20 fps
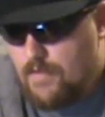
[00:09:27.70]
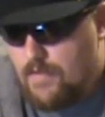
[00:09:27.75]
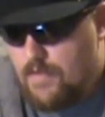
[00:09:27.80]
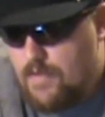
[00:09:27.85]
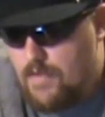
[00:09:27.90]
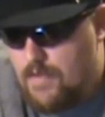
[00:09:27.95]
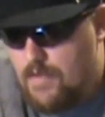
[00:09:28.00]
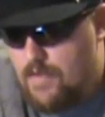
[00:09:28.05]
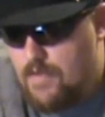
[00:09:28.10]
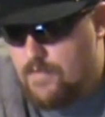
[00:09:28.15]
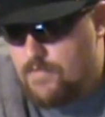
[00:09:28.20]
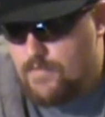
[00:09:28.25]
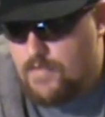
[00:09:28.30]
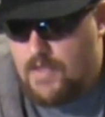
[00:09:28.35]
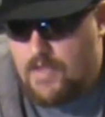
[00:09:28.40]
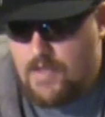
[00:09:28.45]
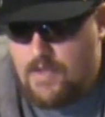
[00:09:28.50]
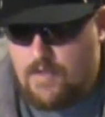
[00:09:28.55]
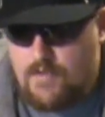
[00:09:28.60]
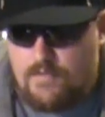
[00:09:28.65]
And
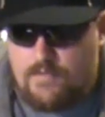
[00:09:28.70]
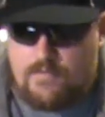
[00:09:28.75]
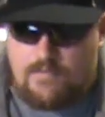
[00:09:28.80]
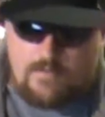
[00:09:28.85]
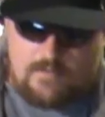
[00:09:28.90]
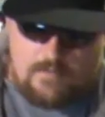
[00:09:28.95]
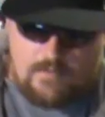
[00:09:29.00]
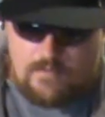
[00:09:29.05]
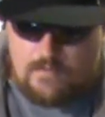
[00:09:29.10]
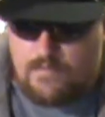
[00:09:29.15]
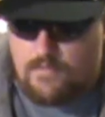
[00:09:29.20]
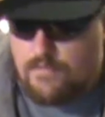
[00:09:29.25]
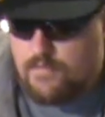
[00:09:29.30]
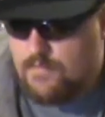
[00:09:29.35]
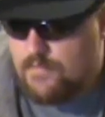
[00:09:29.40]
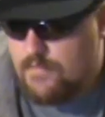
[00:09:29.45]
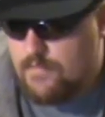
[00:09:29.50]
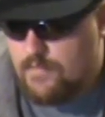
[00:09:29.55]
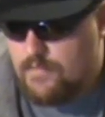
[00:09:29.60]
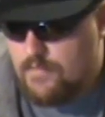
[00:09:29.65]
then,
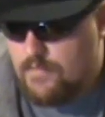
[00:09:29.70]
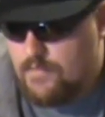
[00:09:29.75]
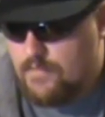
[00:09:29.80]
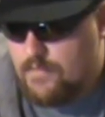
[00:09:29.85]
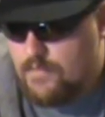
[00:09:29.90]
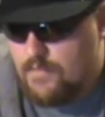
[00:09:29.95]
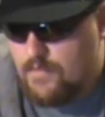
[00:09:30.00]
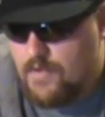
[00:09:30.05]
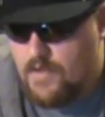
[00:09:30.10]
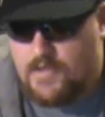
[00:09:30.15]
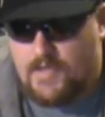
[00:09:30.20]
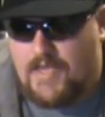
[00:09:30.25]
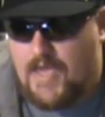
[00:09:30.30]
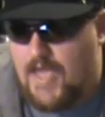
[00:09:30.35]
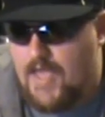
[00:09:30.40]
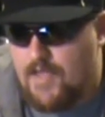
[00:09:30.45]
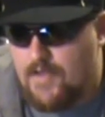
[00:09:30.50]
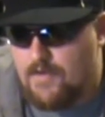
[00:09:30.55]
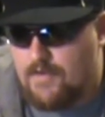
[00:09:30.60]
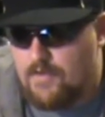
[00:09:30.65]

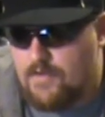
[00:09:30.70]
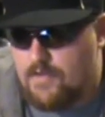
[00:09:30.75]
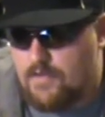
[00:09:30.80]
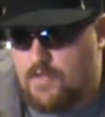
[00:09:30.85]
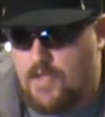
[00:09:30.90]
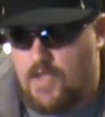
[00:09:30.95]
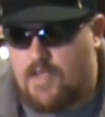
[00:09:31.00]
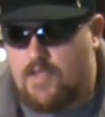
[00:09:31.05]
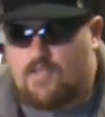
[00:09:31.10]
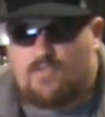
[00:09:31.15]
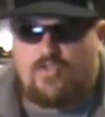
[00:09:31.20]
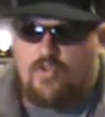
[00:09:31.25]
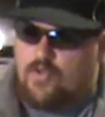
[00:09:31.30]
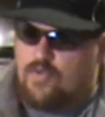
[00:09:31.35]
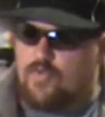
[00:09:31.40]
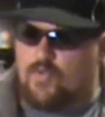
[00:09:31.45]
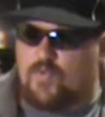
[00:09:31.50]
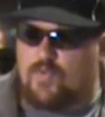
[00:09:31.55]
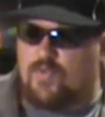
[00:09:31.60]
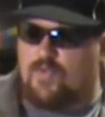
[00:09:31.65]
again, like,
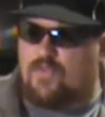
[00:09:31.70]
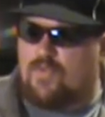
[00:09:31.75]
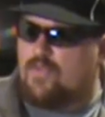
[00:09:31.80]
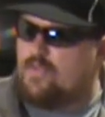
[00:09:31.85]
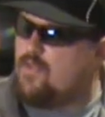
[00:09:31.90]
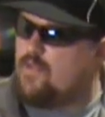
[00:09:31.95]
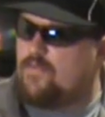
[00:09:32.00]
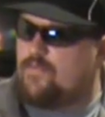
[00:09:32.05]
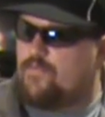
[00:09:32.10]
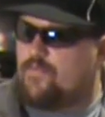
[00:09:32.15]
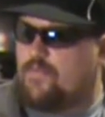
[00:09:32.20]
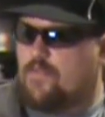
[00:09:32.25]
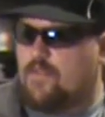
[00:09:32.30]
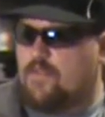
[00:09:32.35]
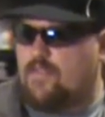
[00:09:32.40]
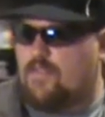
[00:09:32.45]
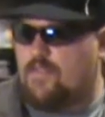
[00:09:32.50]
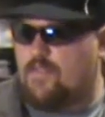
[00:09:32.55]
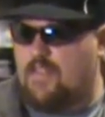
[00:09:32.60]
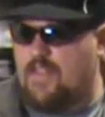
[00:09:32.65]
dude.
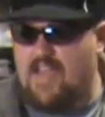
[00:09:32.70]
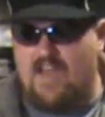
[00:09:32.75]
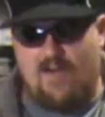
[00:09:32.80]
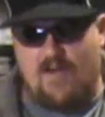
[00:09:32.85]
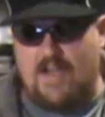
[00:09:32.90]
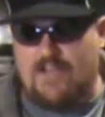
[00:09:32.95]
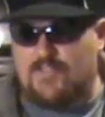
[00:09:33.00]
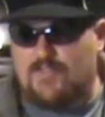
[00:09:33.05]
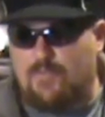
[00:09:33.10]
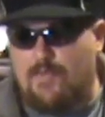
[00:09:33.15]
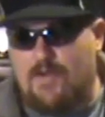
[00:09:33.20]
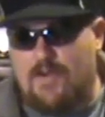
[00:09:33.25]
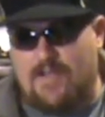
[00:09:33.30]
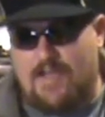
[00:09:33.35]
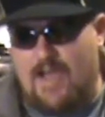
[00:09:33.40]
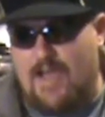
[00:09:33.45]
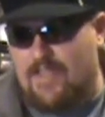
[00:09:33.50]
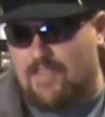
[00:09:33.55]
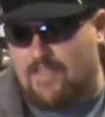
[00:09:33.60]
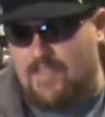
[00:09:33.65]
Now, I swear to
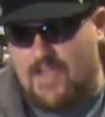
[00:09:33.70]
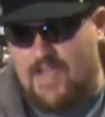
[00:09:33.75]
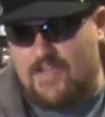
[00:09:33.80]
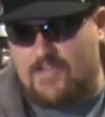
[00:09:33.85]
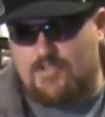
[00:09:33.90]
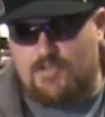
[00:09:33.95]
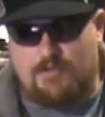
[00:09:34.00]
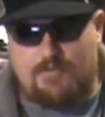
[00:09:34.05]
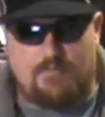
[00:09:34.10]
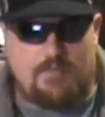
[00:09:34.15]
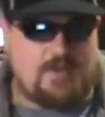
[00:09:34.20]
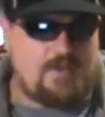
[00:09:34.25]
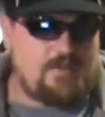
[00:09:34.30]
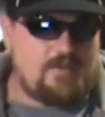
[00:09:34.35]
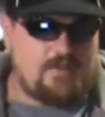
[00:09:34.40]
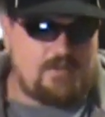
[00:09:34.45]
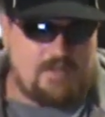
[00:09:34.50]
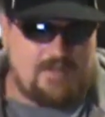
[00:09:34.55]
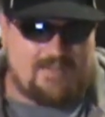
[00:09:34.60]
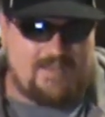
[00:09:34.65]
God, last year,
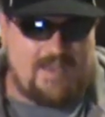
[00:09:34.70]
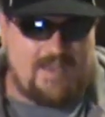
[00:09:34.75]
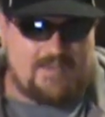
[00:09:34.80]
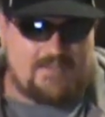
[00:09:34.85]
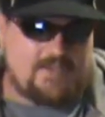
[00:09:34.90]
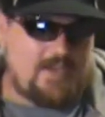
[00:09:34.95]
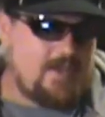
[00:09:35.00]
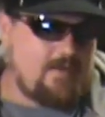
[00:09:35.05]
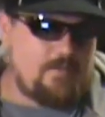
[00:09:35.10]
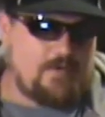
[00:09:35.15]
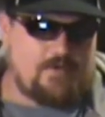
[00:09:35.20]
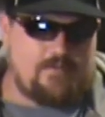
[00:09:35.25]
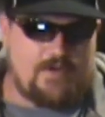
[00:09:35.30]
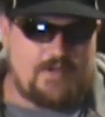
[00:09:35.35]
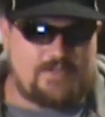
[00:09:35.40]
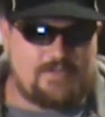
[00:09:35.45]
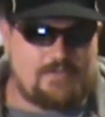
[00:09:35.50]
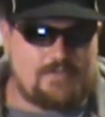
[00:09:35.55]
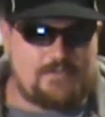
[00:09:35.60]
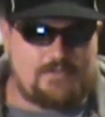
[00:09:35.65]
the last game in the
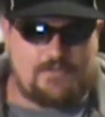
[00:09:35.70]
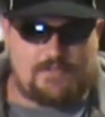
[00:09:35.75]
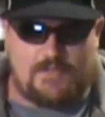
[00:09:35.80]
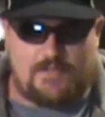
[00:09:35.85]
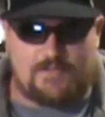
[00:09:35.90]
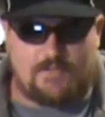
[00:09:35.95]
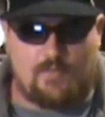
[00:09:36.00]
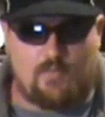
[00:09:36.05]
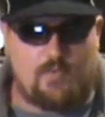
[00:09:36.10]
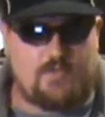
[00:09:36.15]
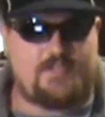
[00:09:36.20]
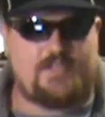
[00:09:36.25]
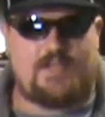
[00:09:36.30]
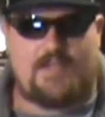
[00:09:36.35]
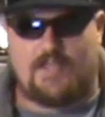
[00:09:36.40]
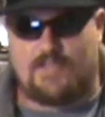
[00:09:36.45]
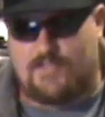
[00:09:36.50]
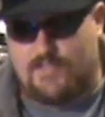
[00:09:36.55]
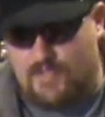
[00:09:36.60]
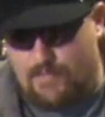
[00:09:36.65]
regular season was
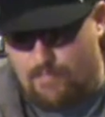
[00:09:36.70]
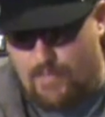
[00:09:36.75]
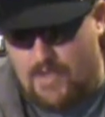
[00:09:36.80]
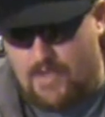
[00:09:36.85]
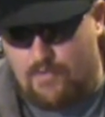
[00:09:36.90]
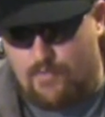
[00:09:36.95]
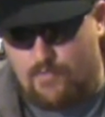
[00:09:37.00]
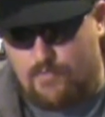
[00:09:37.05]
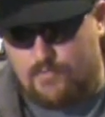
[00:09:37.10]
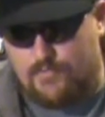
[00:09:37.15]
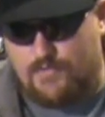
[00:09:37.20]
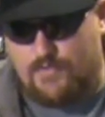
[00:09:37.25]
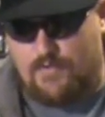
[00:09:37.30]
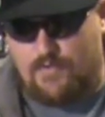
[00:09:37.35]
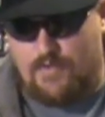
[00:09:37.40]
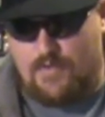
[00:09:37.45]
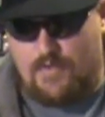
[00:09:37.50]
against the Bengals.